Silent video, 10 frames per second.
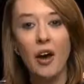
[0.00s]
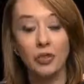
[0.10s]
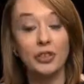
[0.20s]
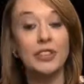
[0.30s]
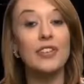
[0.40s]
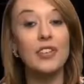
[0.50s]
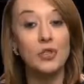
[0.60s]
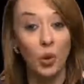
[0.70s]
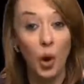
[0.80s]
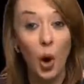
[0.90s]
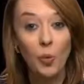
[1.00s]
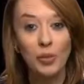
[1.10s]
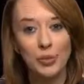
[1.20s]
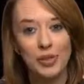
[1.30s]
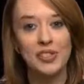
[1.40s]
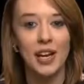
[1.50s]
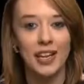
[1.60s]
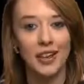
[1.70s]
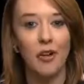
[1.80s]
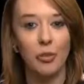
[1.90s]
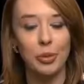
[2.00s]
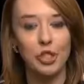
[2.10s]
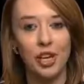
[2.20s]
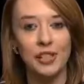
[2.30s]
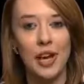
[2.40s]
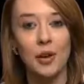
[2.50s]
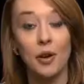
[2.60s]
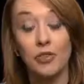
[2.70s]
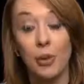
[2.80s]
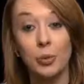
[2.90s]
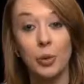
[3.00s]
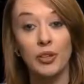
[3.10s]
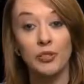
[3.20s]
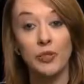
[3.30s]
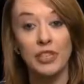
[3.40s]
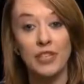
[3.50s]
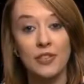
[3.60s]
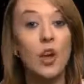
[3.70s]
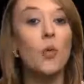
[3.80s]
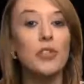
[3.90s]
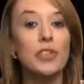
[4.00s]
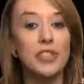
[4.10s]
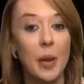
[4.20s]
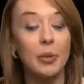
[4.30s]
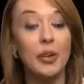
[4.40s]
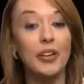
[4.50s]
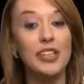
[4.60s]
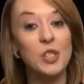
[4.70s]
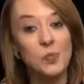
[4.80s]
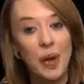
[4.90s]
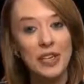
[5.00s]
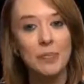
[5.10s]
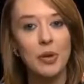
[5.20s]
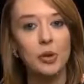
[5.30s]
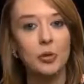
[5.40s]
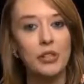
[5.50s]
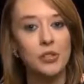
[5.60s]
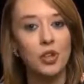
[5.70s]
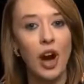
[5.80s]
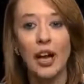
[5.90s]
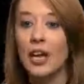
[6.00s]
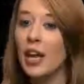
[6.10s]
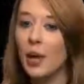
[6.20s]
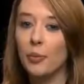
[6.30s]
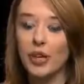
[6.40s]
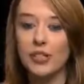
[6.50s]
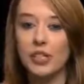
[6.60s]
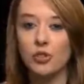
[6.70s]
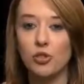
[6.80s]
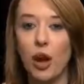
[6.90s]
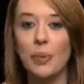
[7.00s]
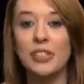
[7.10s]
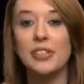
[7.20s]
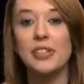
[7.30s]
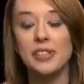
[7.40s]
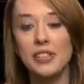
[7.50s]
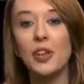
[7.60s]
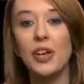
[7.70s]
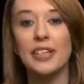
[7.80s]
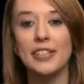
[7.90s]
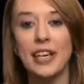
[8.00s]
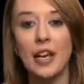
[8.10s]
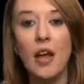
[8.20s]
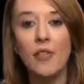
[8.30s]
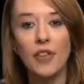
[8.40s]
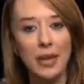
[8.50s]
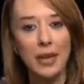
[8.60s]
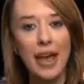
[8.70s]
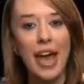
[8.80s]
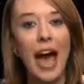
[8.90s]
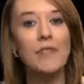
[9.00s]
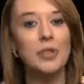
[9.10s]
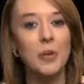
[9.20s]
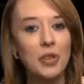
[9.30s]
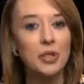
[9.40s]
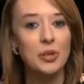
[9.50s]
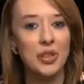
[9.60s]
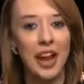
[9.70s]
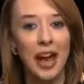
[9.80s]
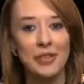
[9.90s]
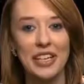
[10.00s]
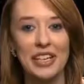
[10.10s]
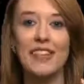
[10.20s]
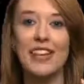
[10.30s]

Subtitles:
for leaving the door open to a second government shutdown on February 15th when the temporary spending bill runs dry. And President Trump is still hinting that he may have something to announce in